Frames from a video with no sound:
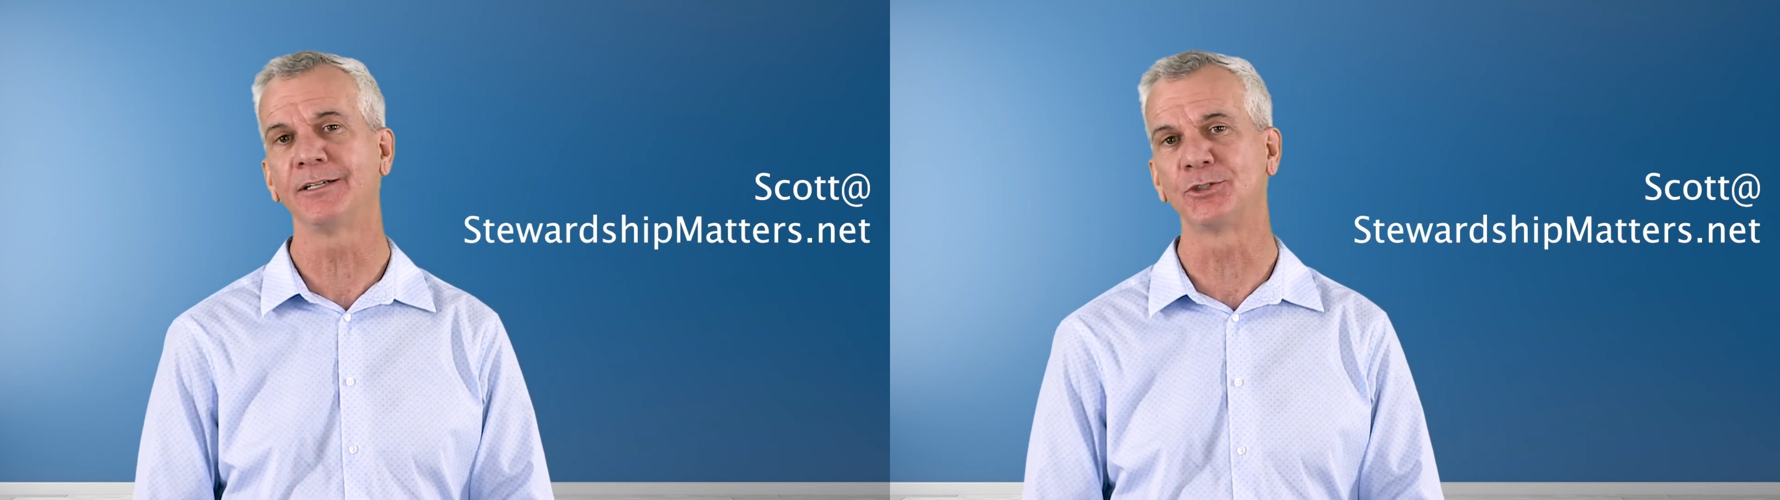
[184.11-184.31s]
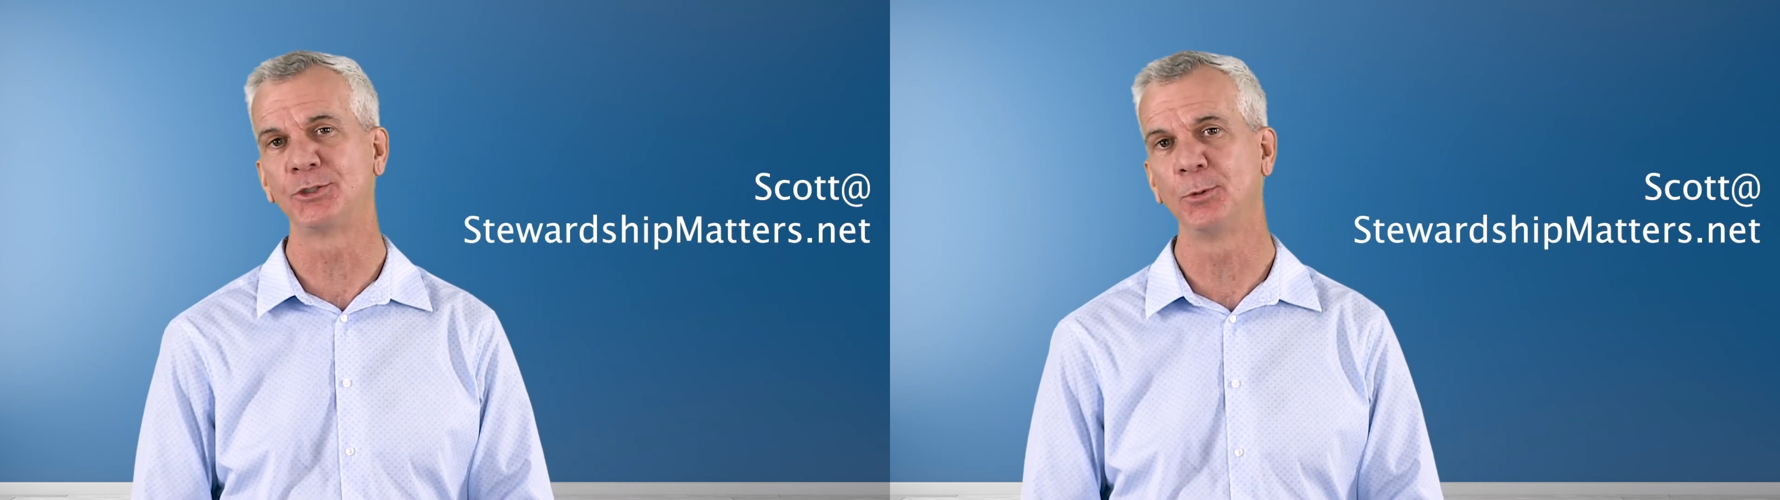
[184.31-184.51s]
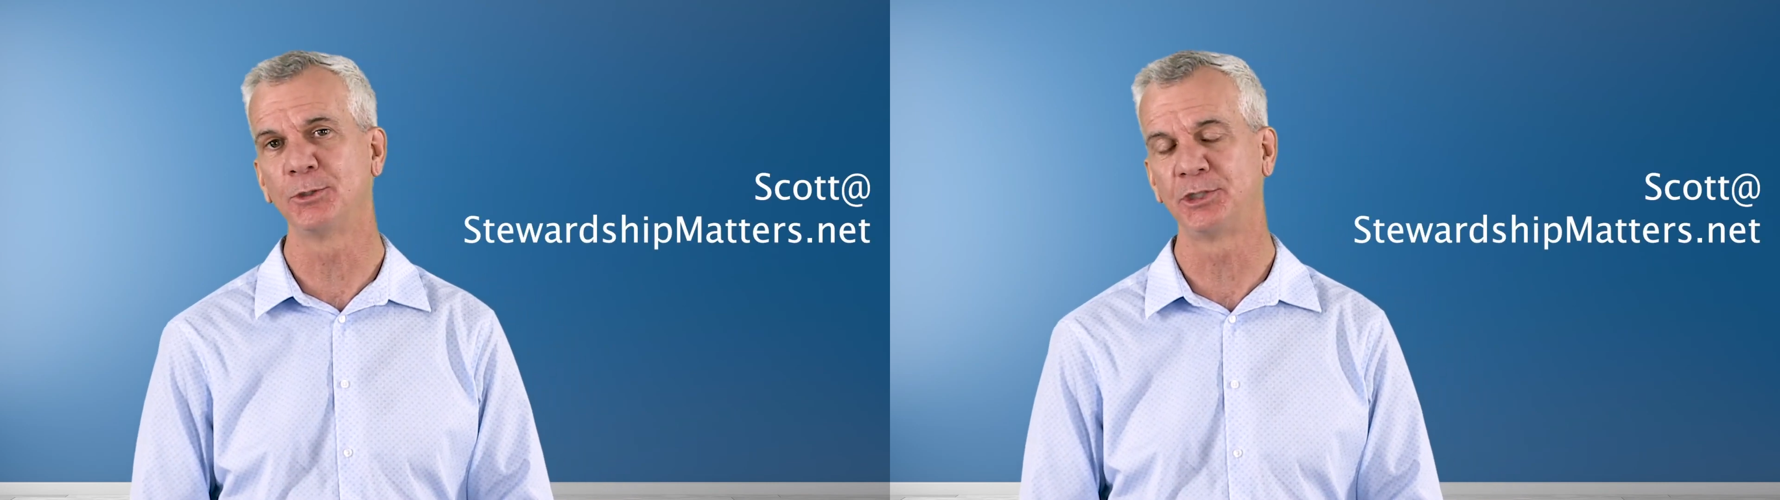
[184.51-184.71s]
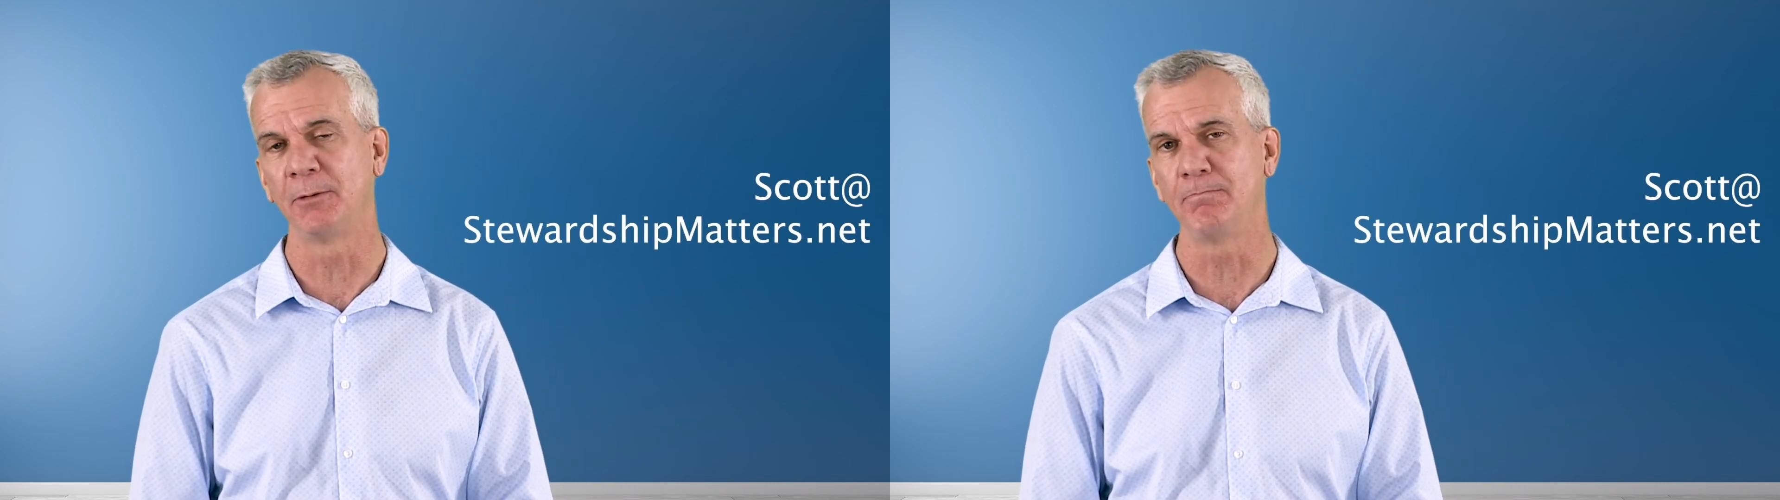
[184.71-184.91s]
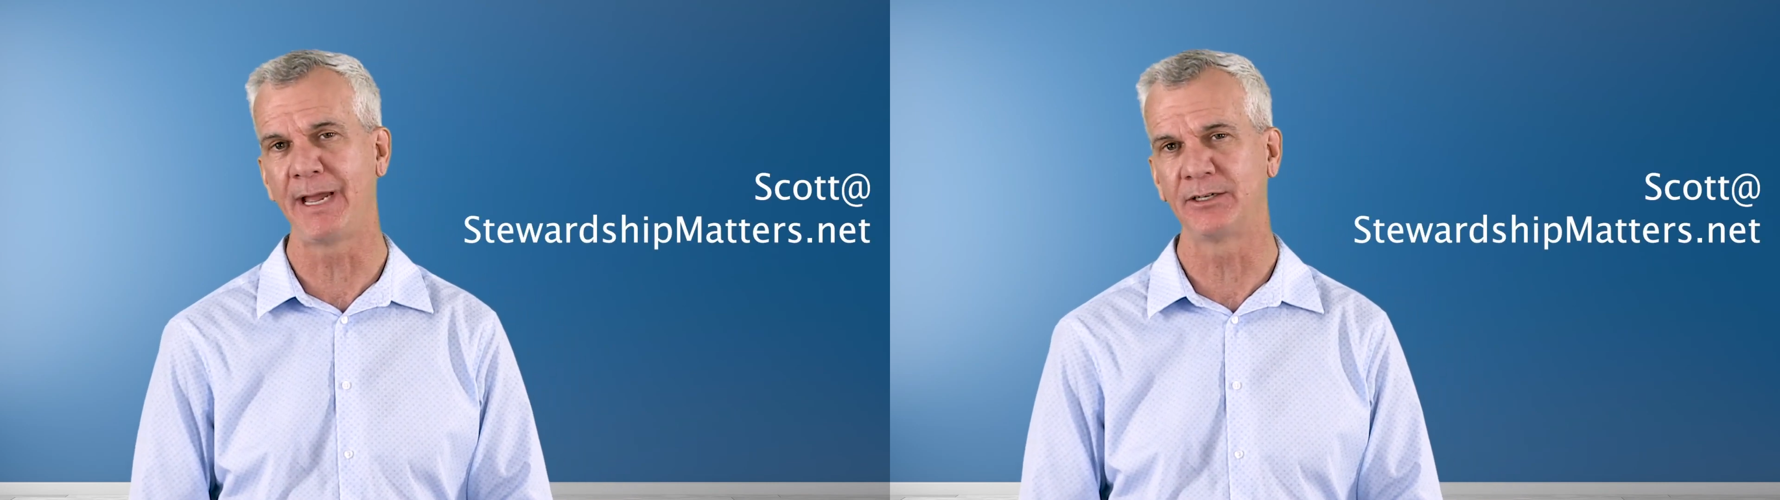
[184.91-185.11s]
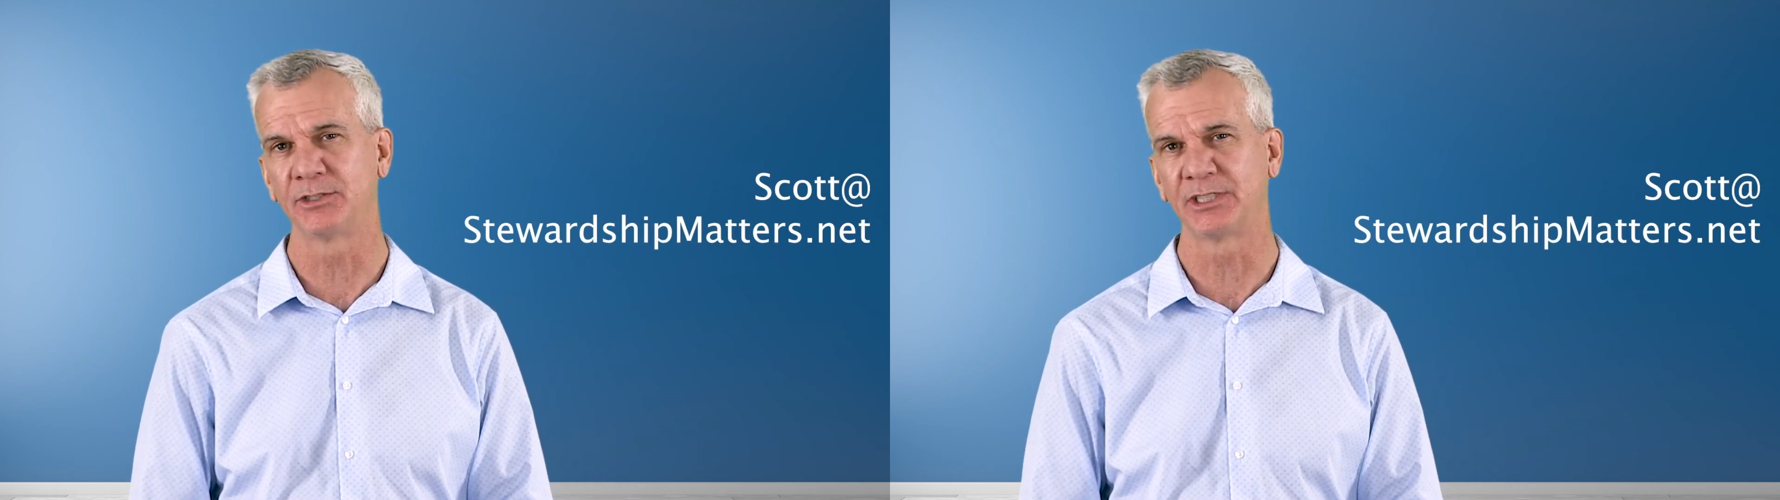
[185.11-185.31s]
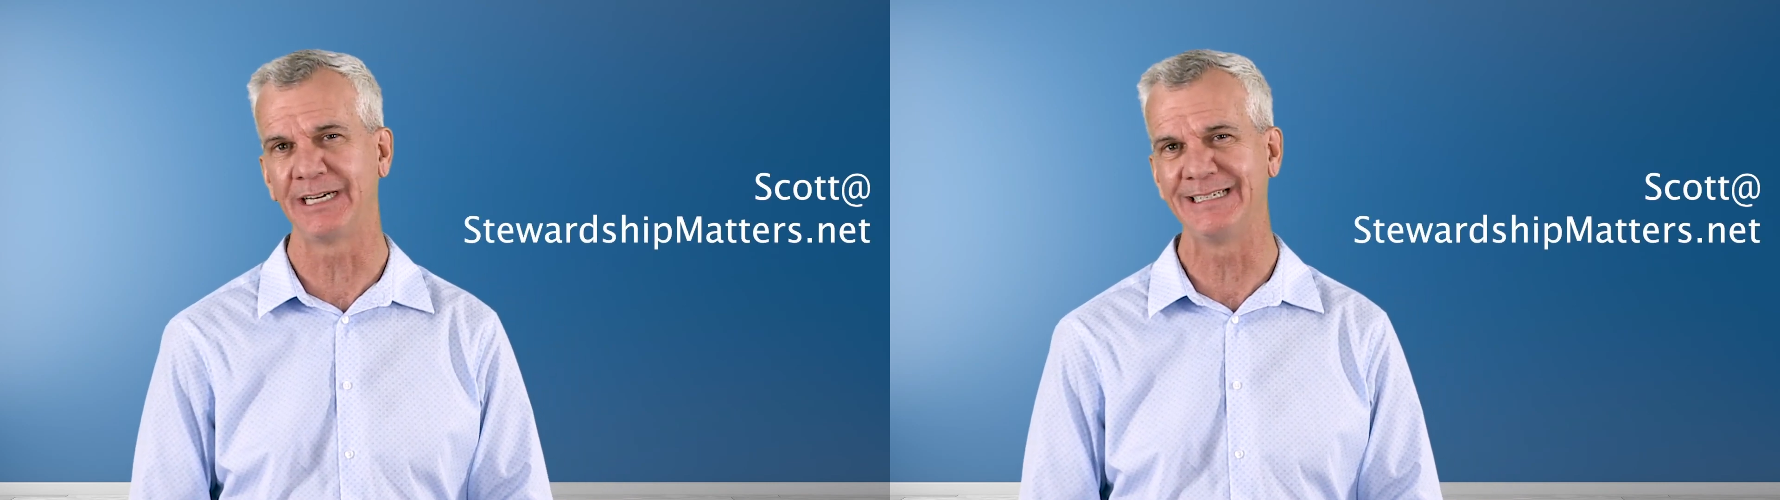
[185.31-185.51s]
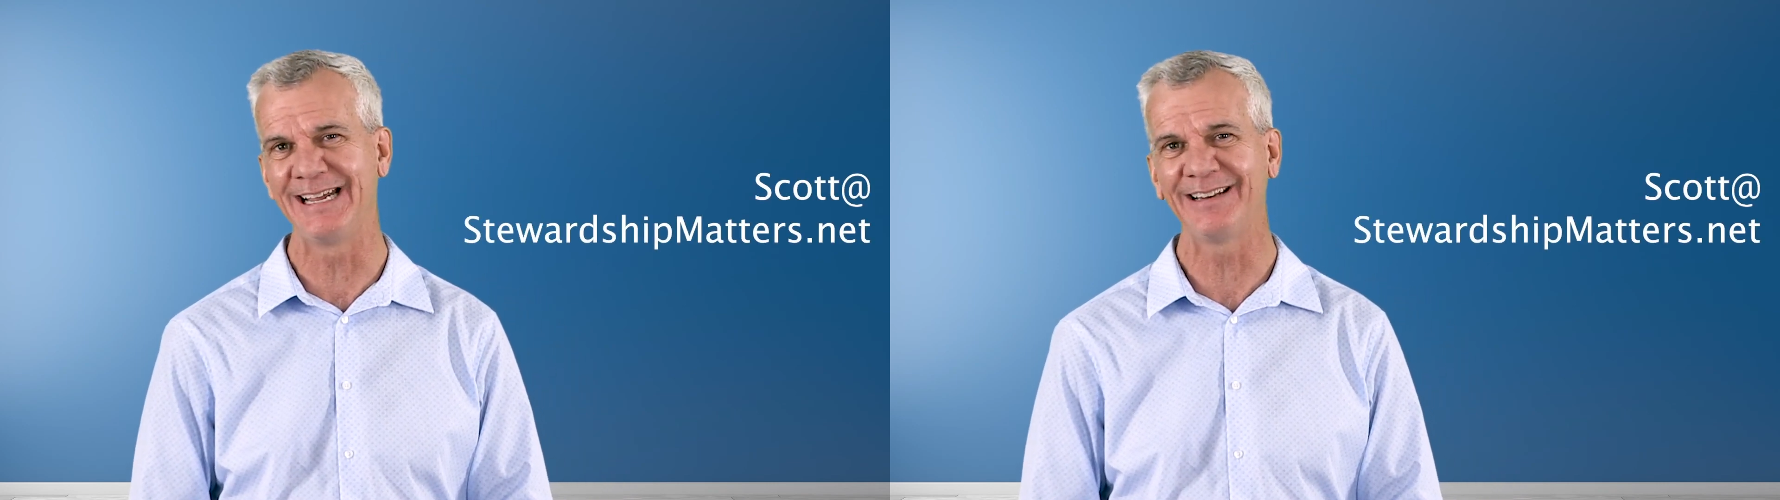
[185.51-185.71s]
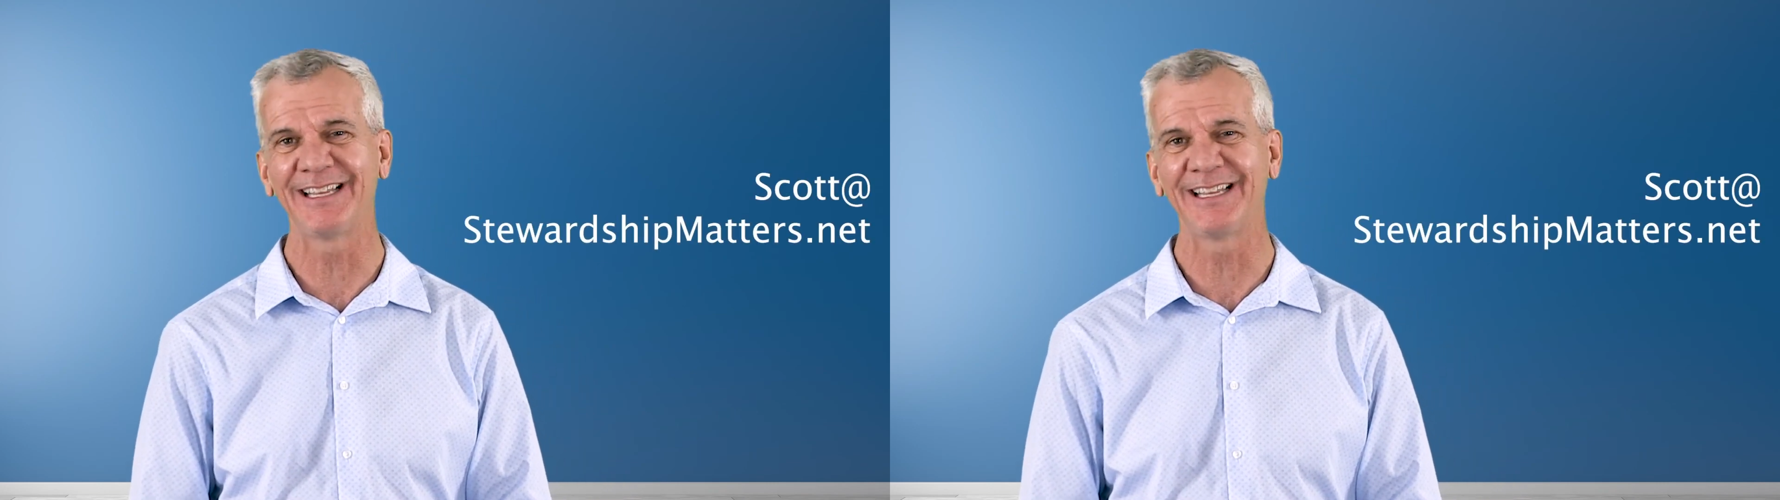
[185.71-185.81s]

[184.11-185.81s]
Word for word: at stewardshipmatters.net.